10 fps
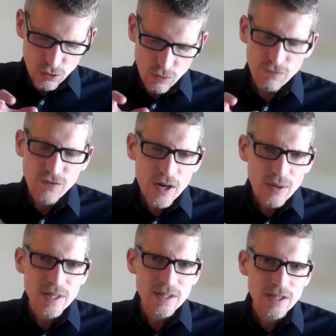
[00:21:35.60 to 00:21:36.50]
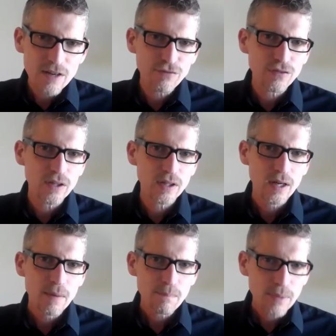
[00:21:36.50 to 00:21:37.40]
two very different
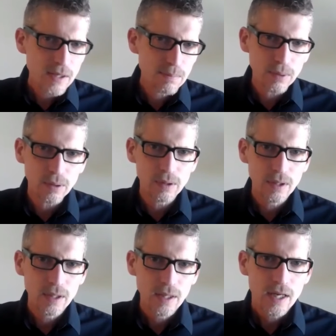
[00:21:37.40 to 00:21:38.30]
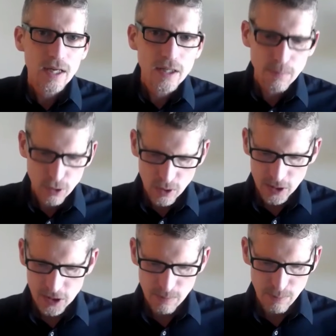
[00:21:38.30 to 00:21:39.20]
people end up
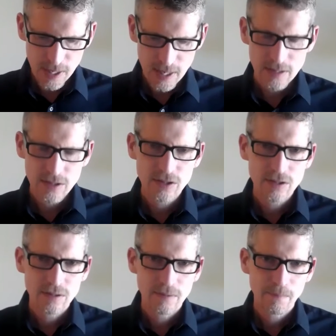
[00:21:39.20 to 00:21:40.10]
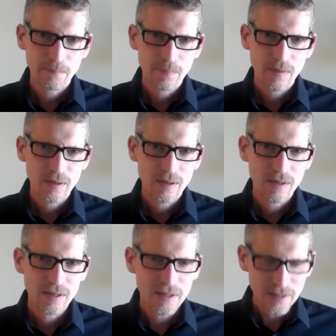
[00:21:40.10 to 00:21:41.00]
crossing paths.
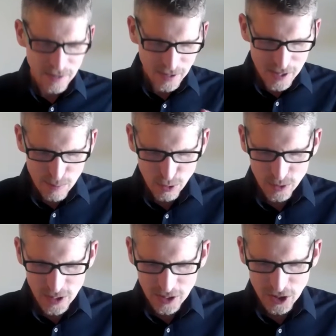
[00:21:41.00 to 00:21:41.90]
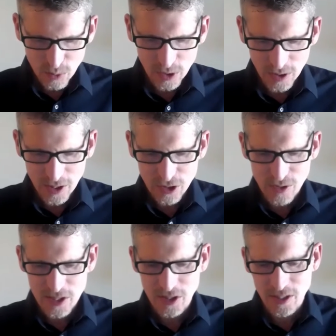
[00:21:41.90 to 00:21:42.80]
The Hebrew is actually really
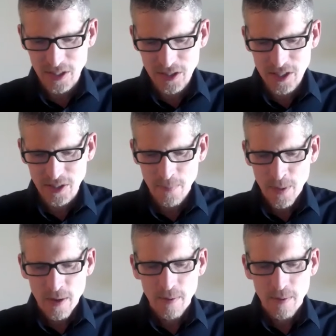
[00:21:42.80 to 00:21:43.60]
interesting. It says